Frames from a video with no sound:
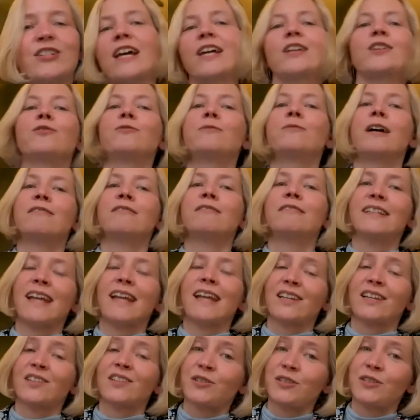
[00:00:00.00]
January
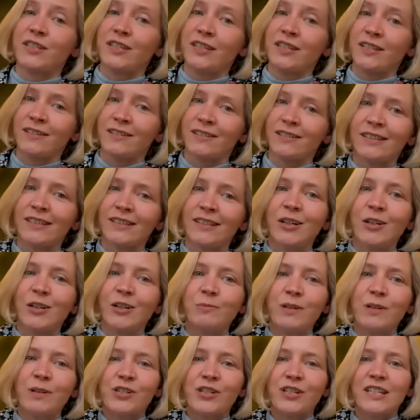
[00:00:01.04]
next year,
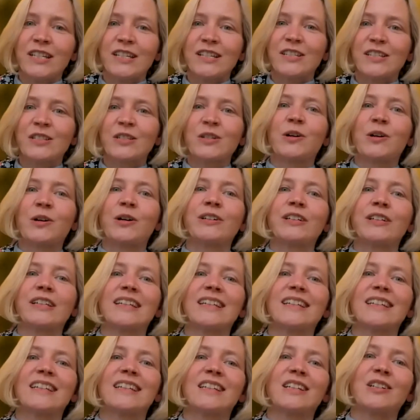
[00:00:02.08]
where she is
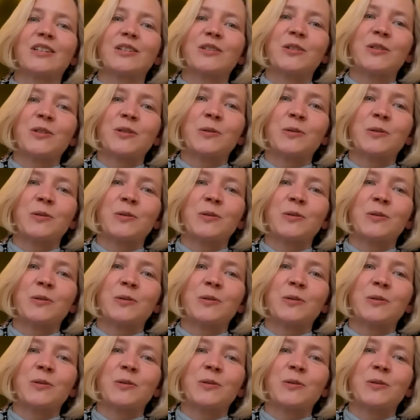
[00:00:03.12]
going